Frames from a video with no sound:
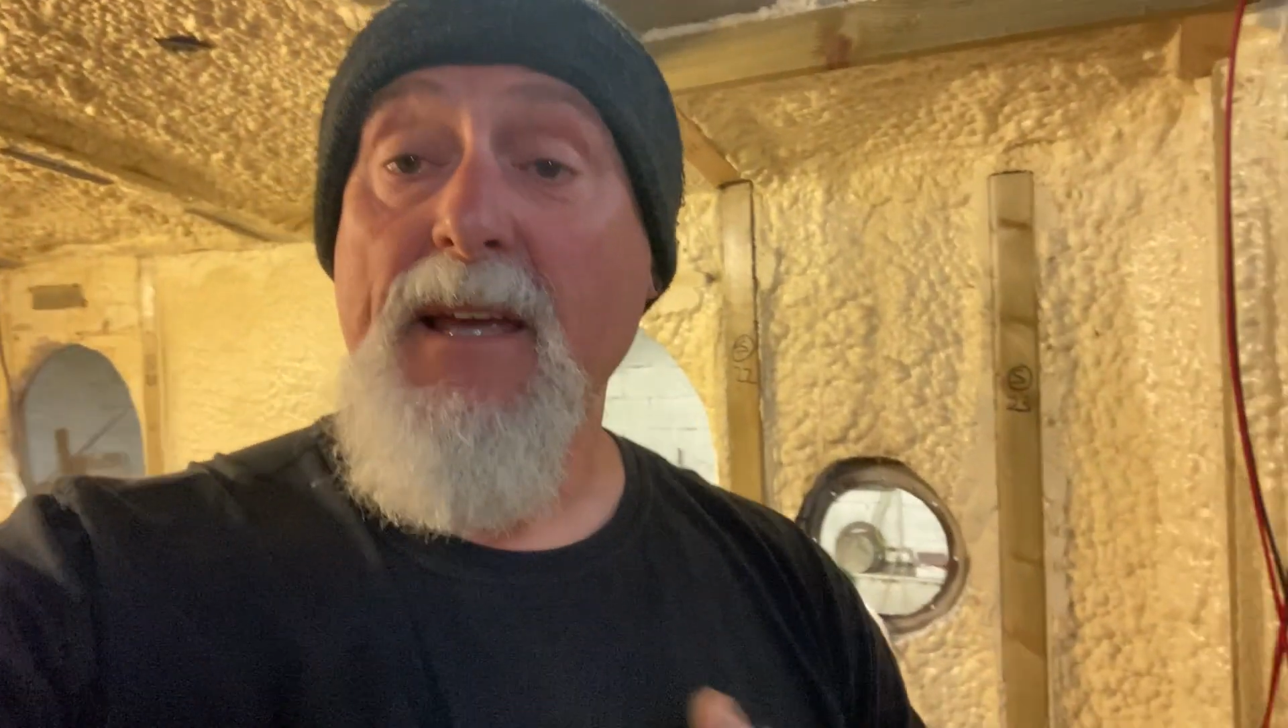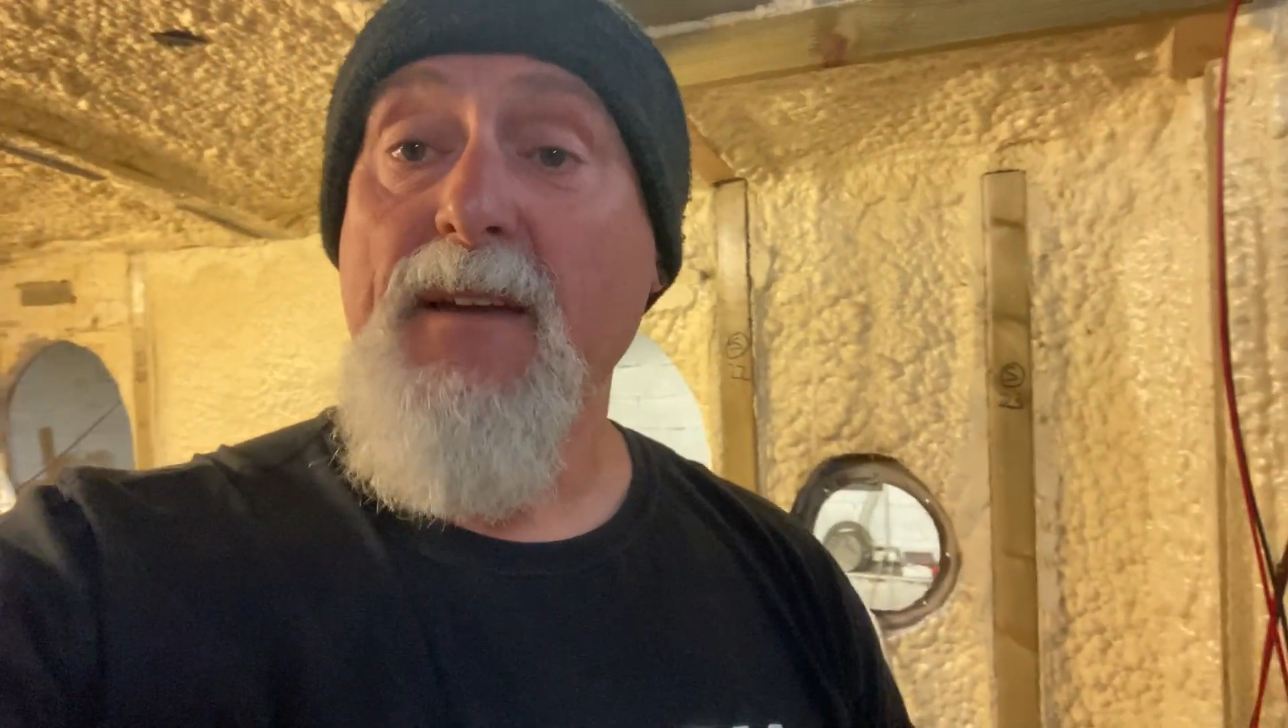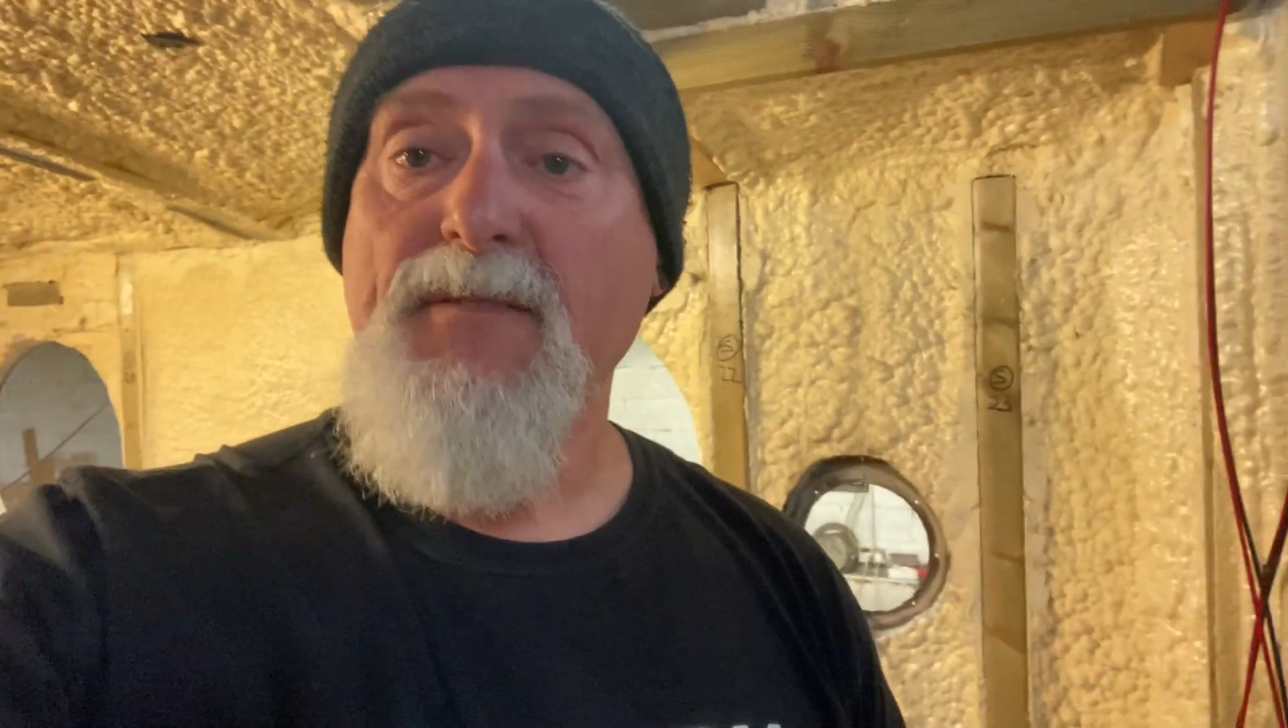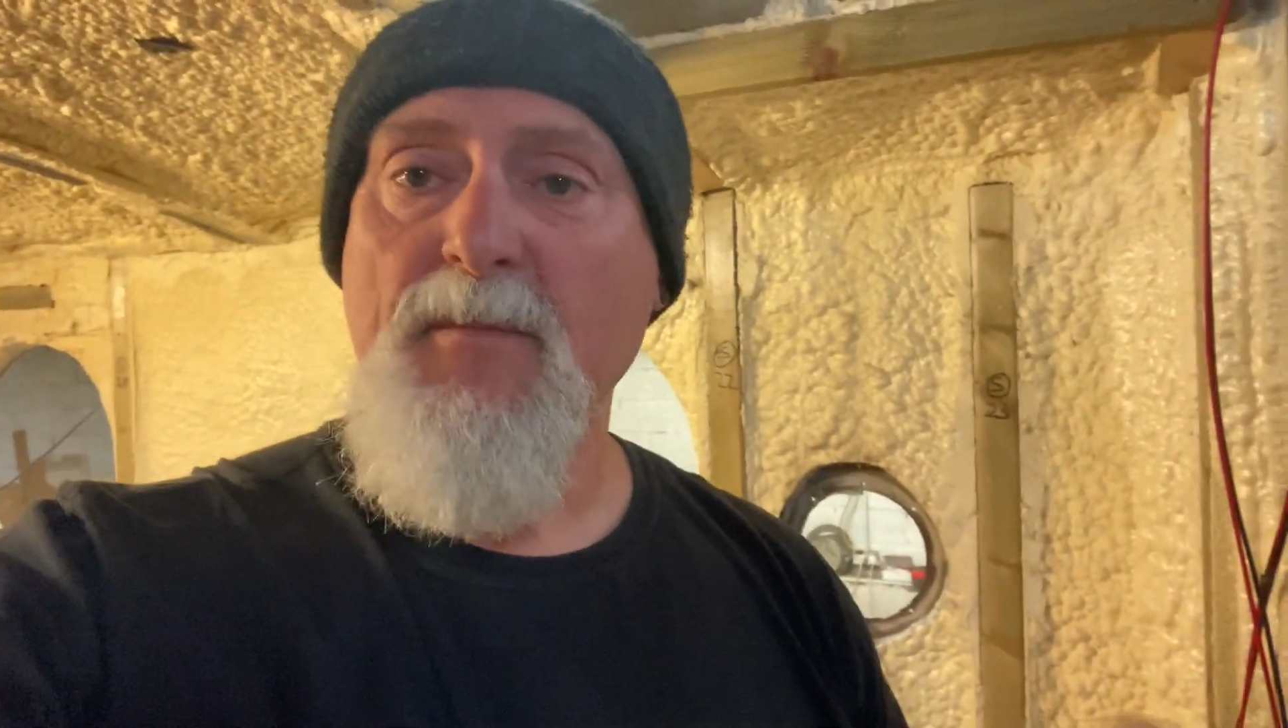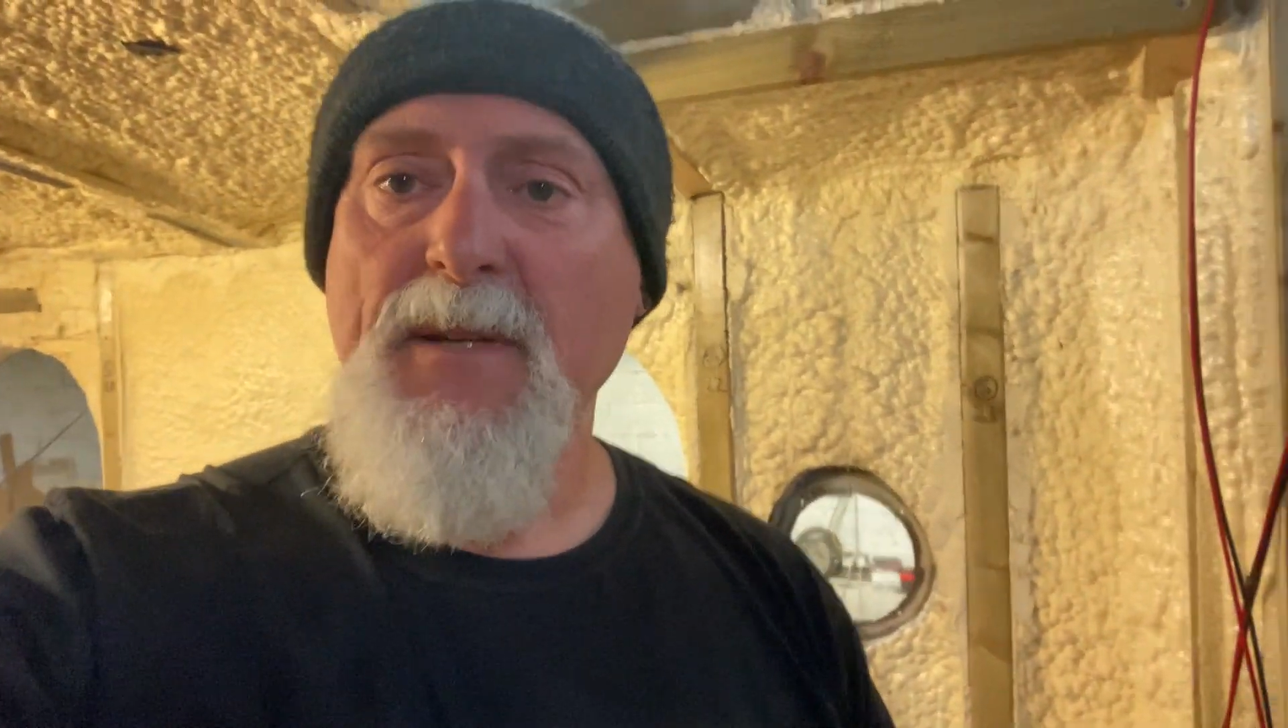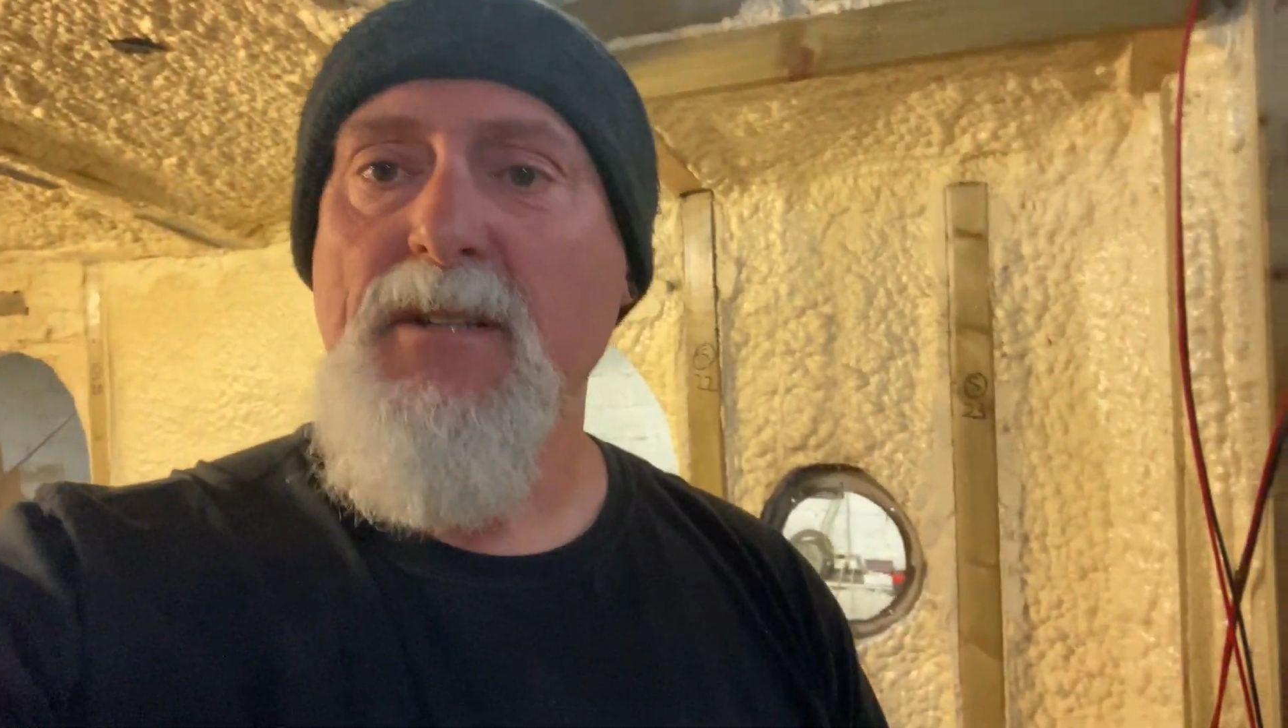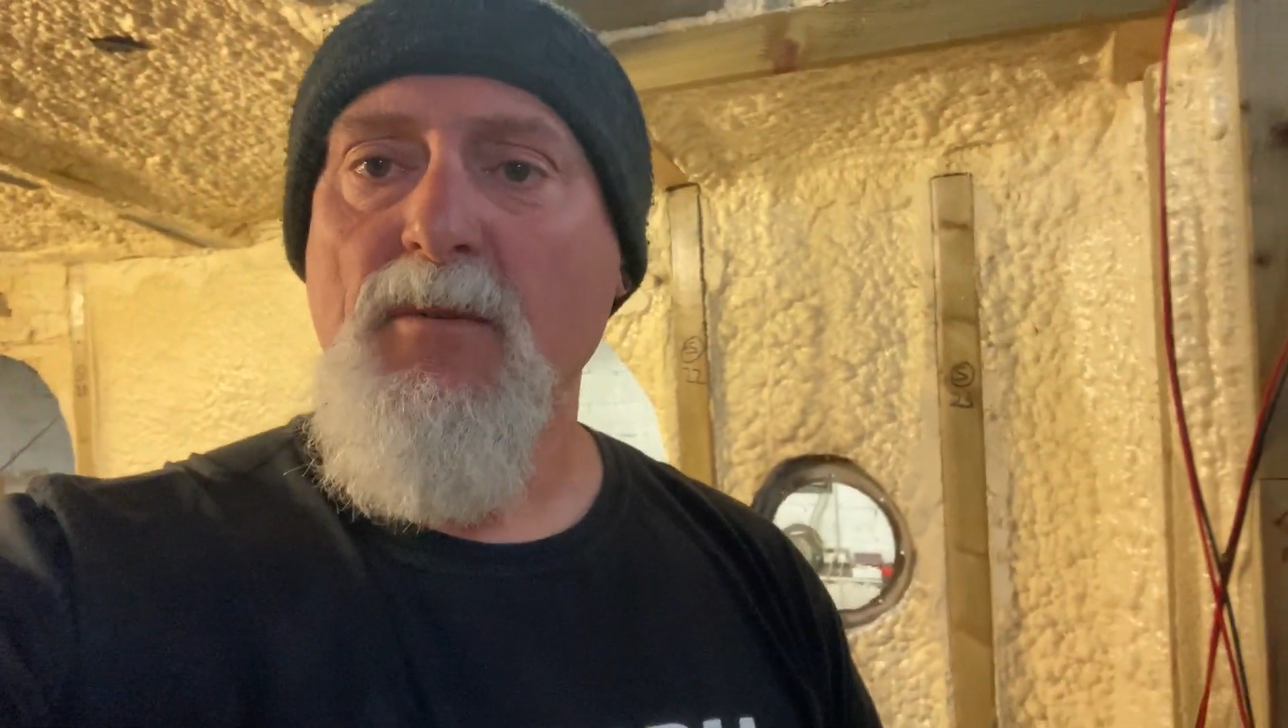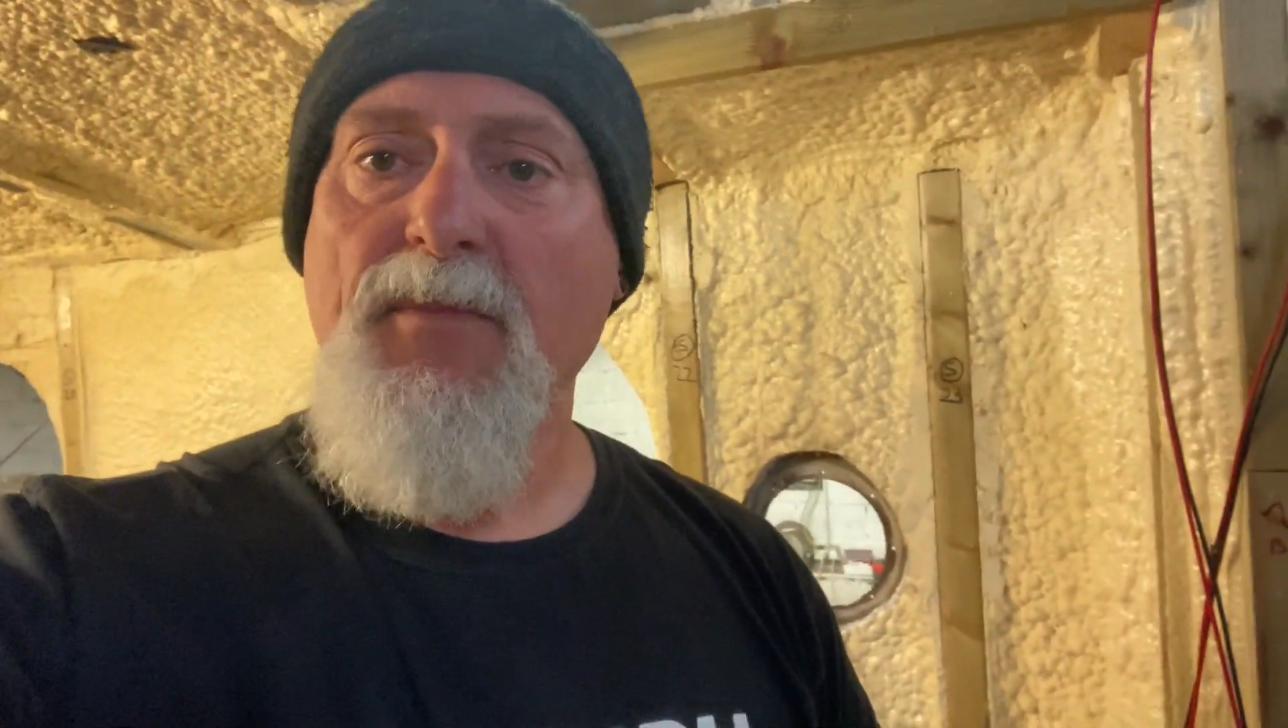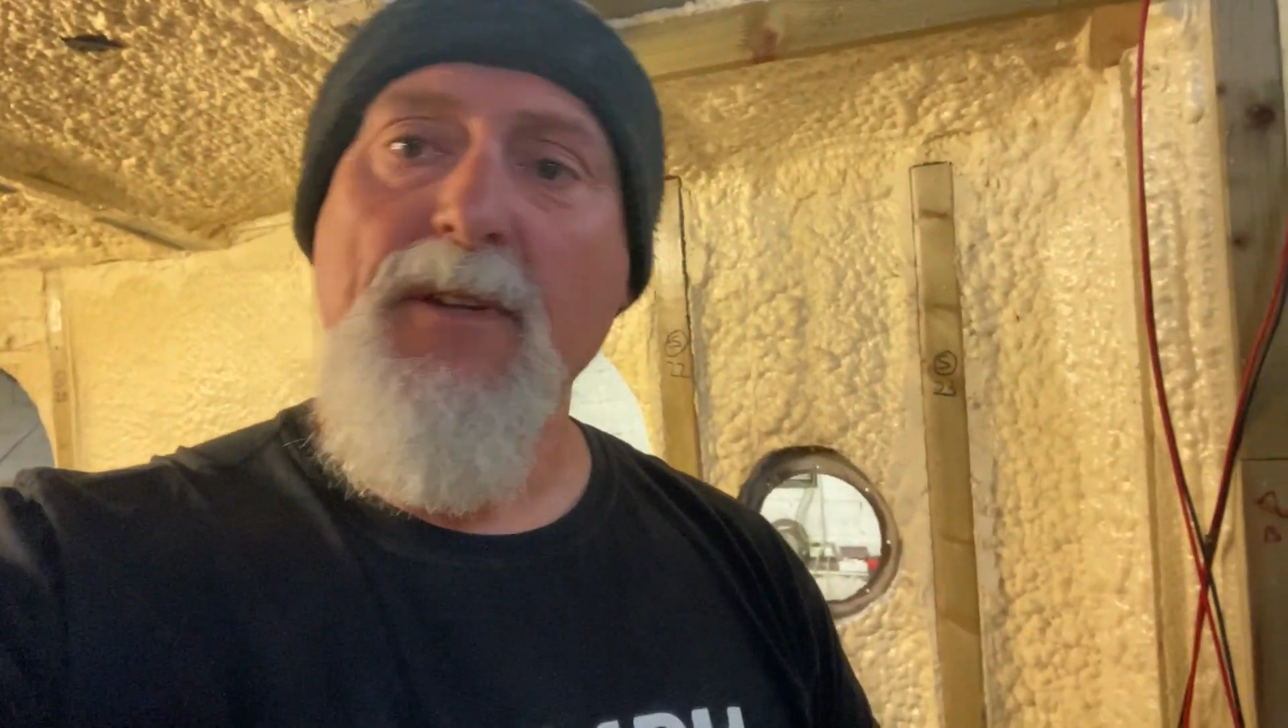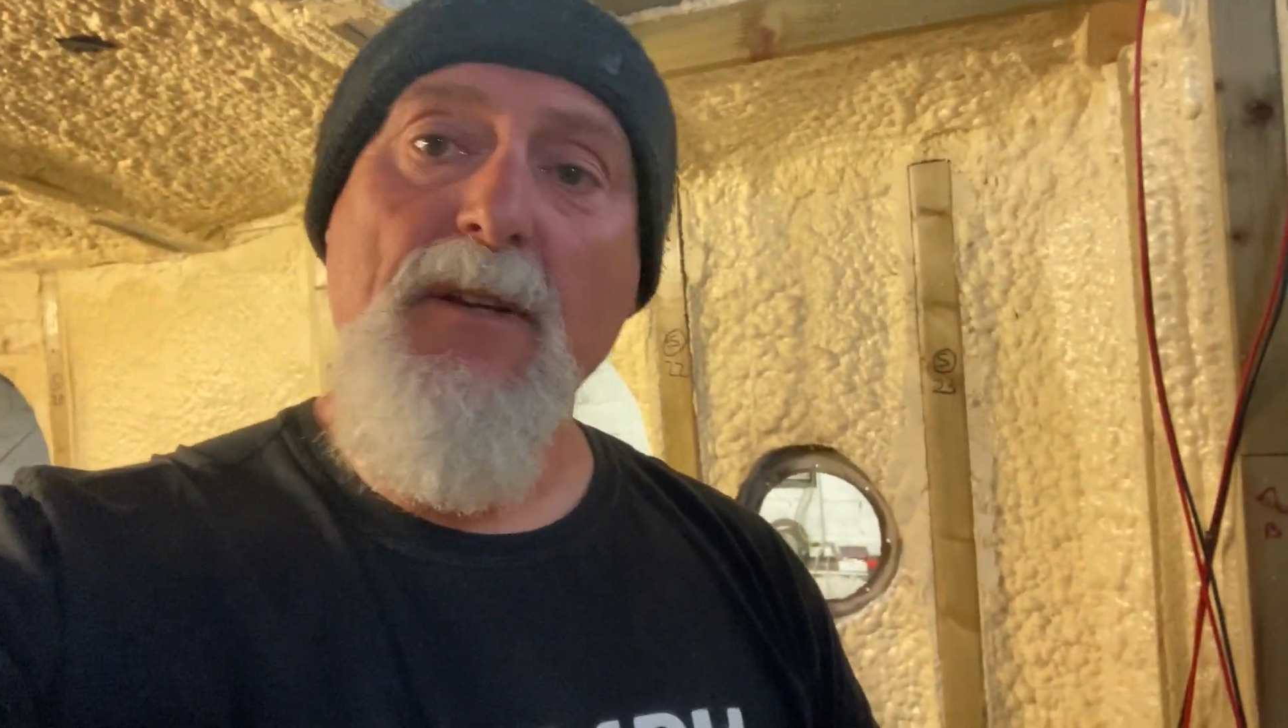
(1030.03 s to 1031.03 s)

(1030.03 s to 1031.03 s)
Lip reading: they have to be something